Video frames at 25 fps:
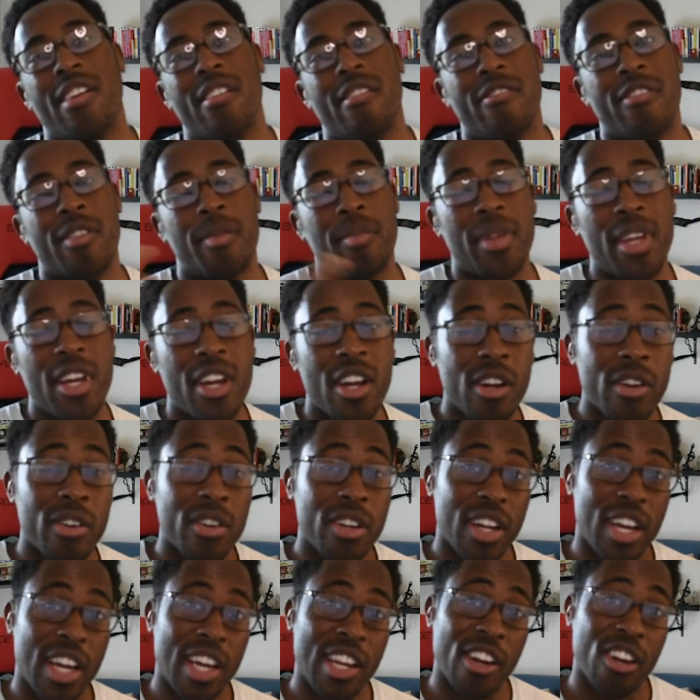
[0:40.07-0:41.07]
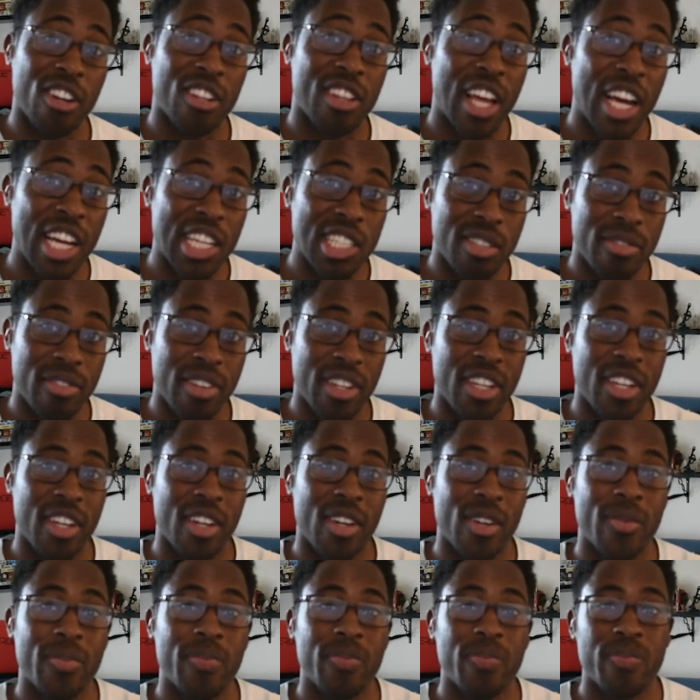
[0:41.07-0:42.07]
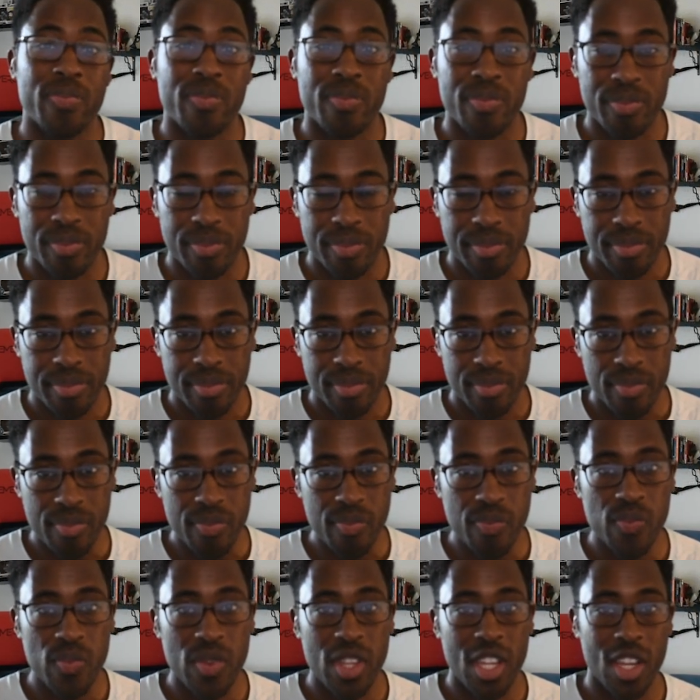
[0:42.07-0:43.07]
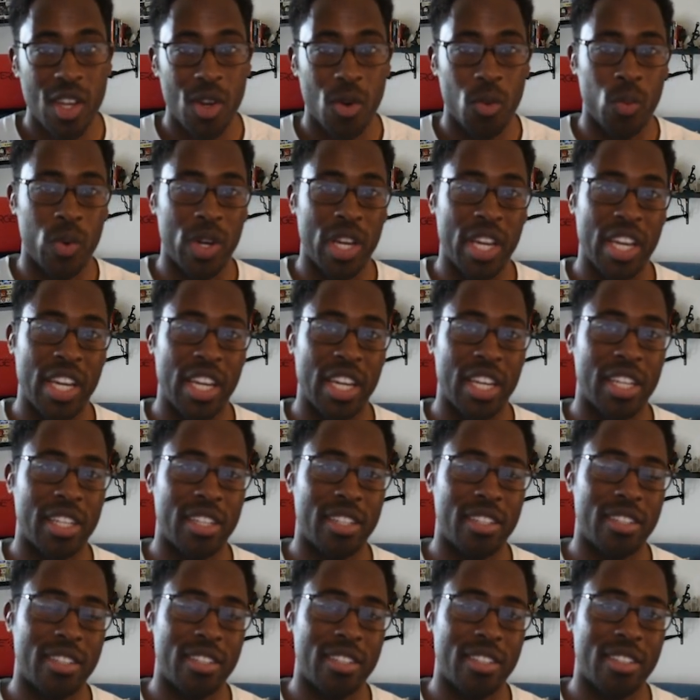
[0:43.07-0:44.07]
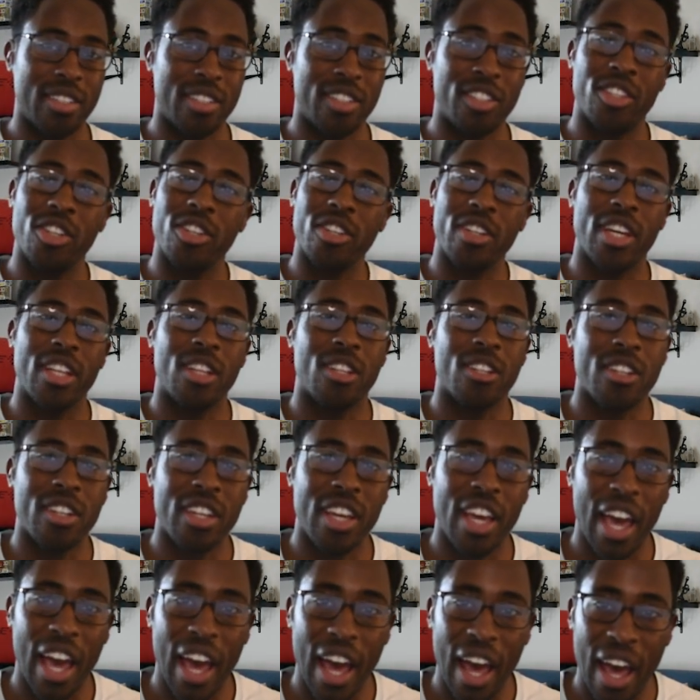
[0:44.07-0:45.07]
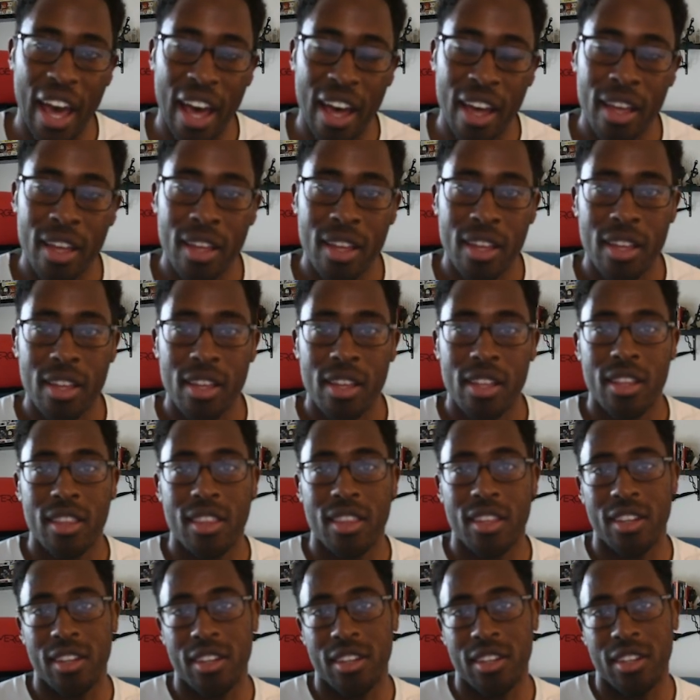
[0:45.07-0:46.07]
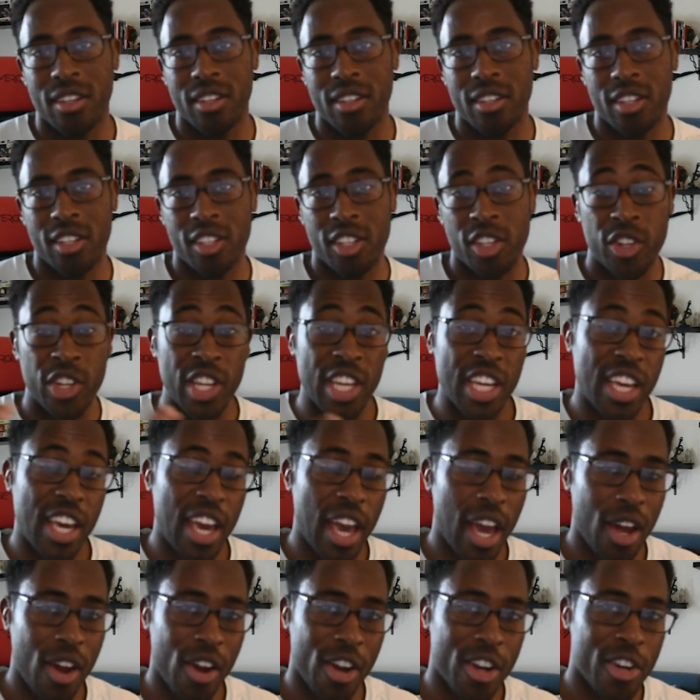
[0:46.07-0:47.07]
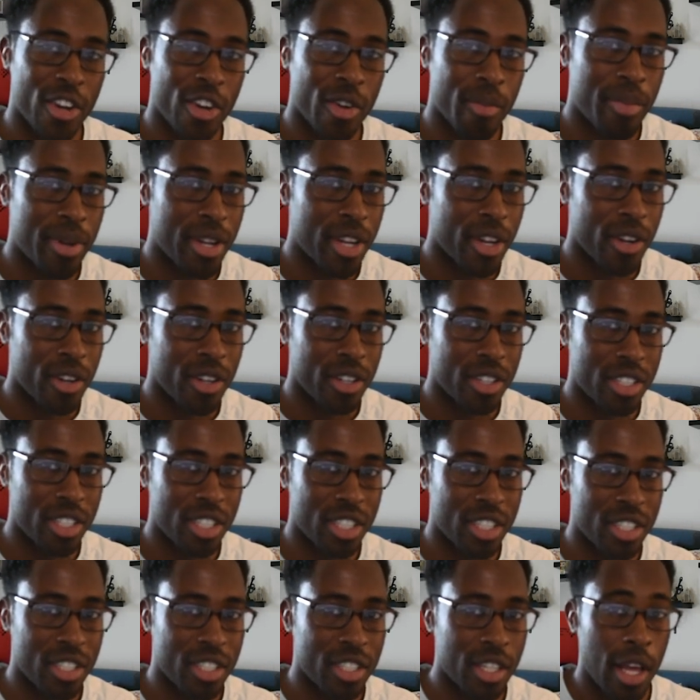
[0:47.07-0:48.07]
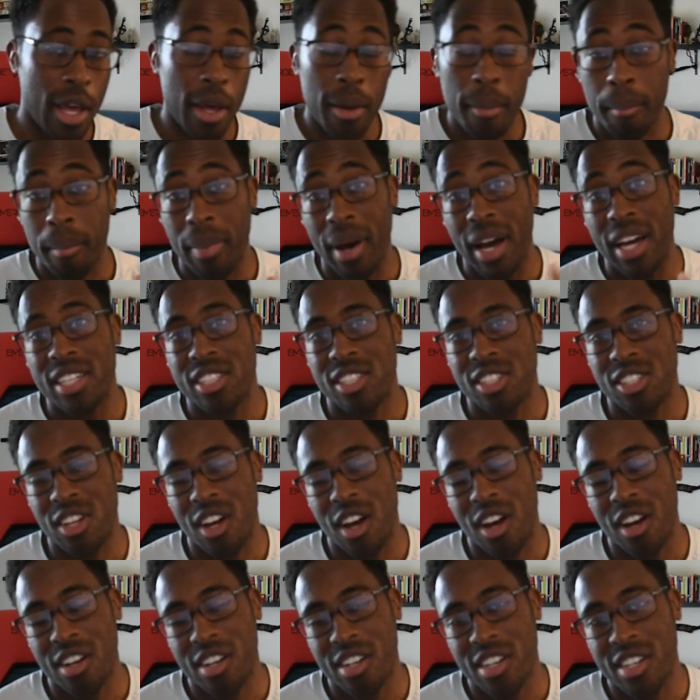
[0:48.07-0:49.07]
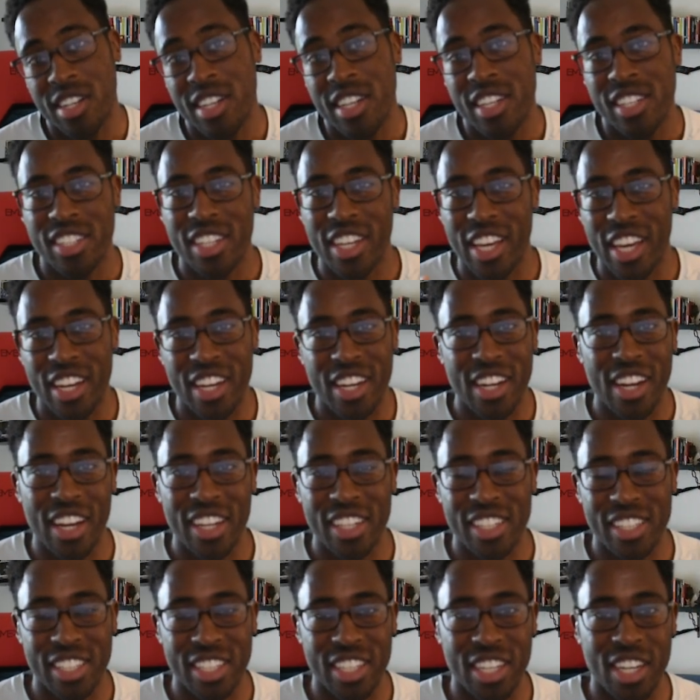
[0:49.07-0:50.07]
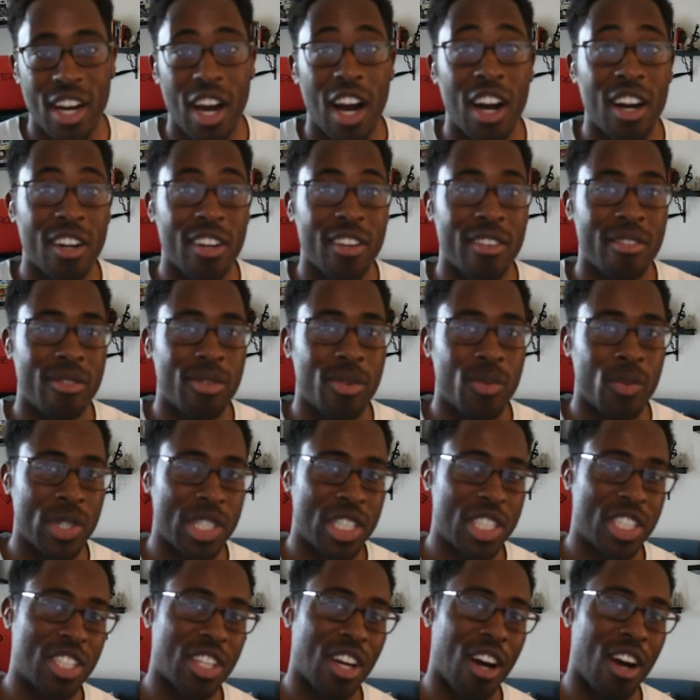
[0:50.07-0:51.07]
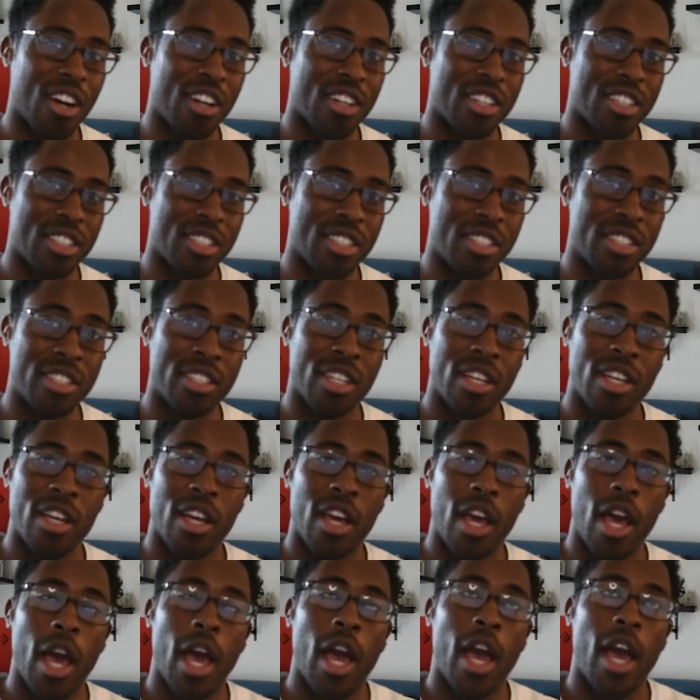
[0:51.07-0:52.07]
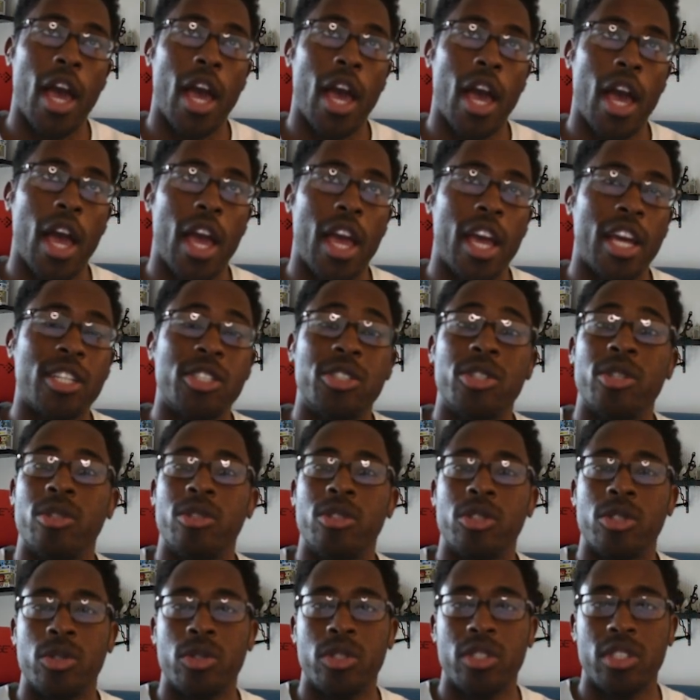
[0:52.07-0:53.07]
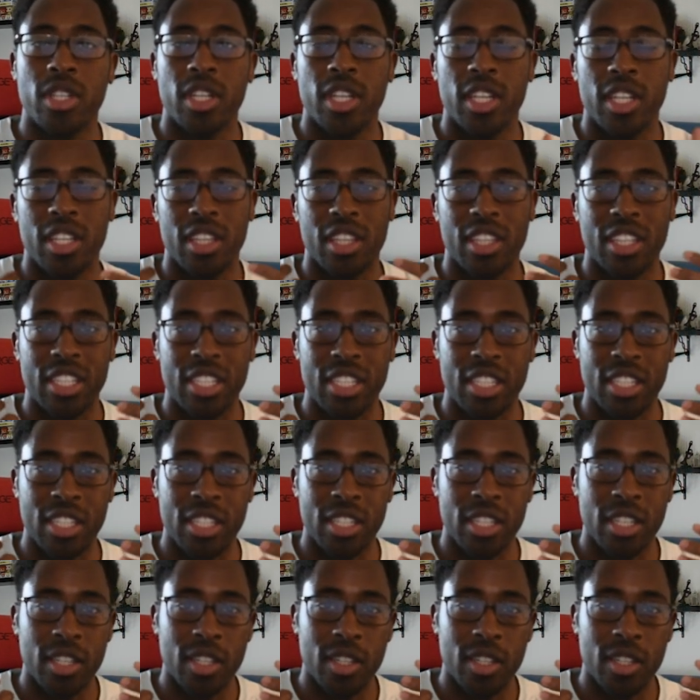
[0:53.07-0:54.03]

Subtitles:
From there, in our last video, we took a look at the unique character appearances by saga to get an idea of which sagas introduce the